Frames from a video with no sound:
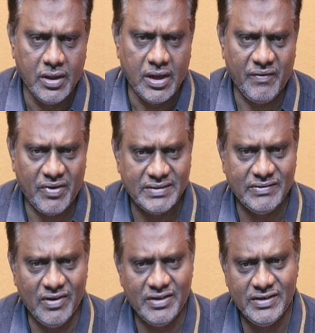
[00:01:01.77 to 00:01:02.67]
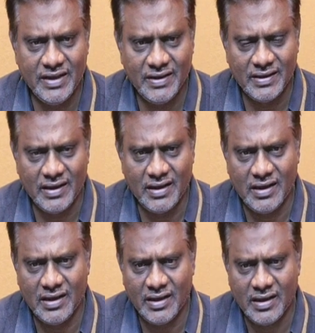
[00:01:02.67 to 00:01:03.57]
our civil engineering
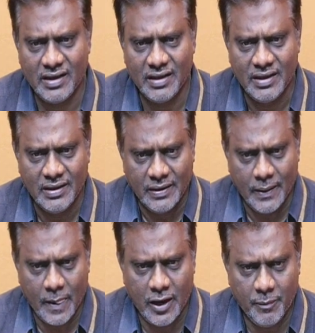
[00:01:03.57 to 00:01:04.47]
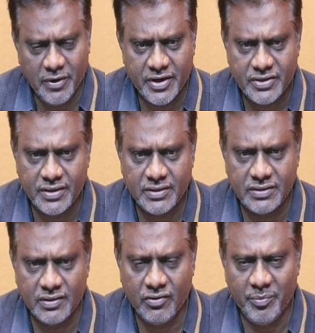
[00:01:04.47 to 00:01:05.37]
applications.
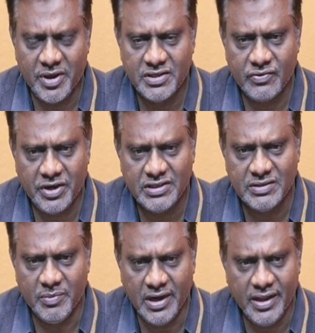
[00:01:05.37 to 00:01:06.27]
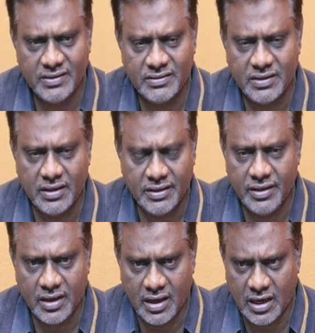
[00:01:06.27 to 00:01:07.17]
Major one is buildings. I
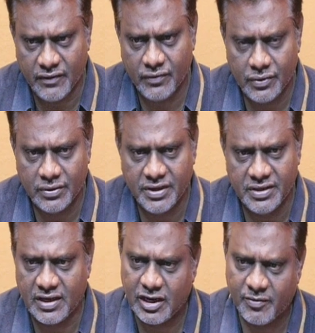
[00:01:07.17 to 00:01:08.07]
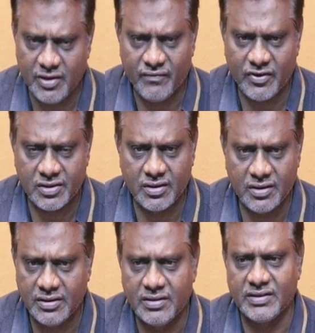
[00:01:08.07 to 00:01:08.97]
think all of you know that is under the
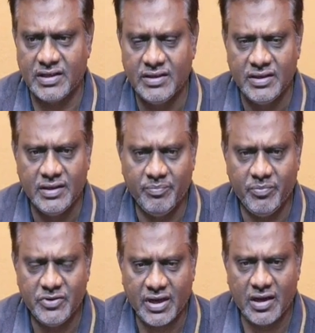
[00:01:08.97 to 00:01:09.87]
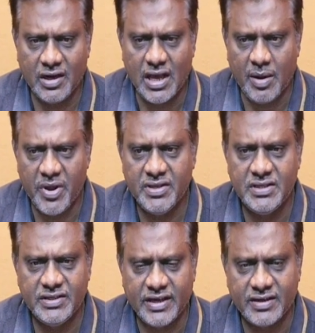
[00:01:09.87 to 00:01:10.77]
infrastructure. Second
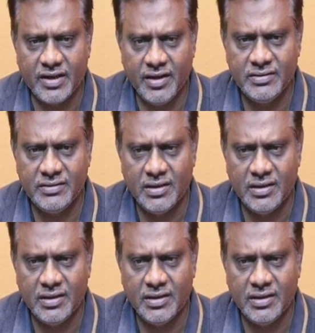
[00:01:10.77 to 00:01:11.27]
major sector is